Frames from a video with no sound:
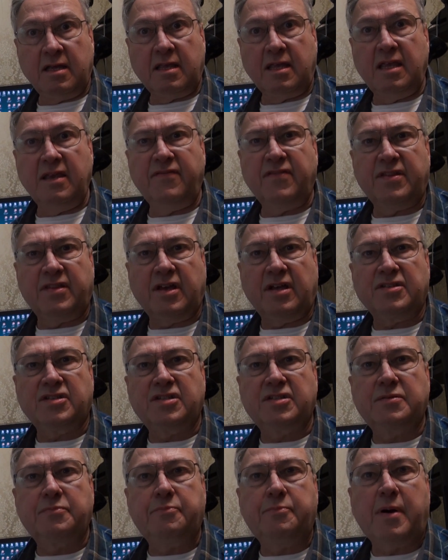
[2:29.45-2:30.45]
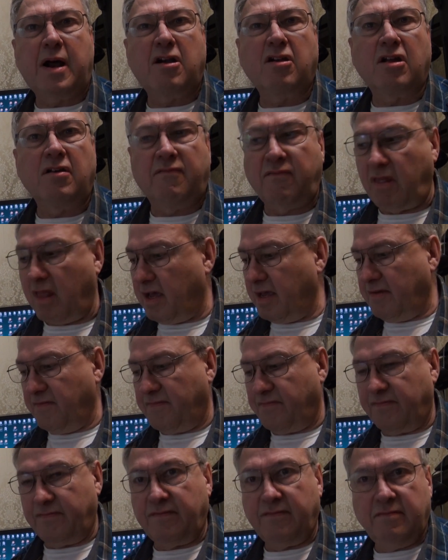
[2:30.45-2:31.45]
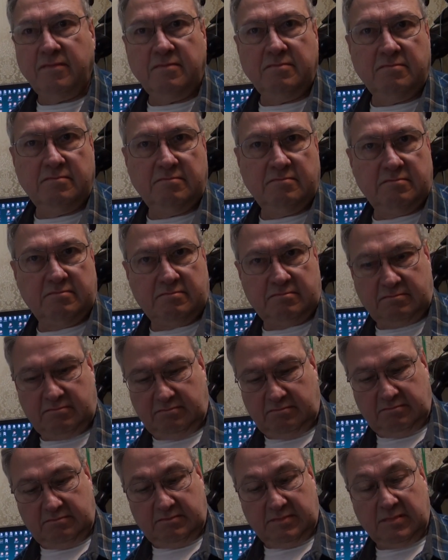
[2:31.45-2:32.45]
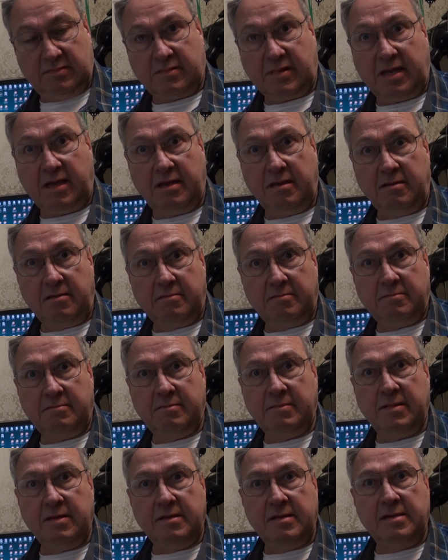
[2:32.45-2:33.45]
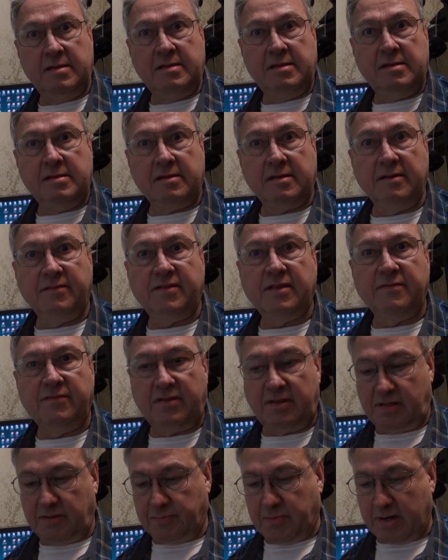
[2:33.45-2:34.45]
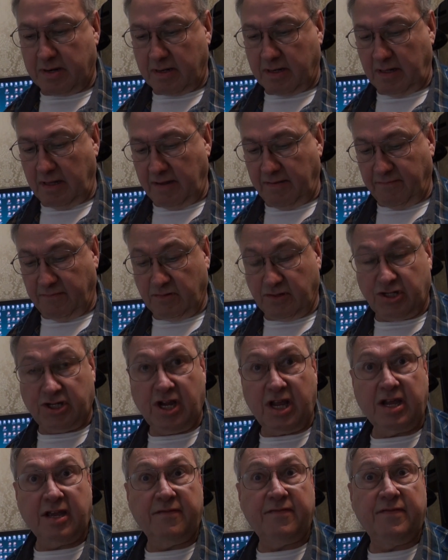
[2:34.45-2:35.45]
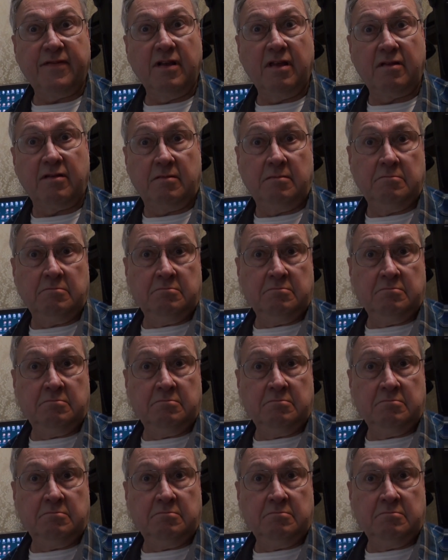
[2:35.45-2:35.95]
Give it the spark of life. Okay? Just get the spark of life. We'll shake it for another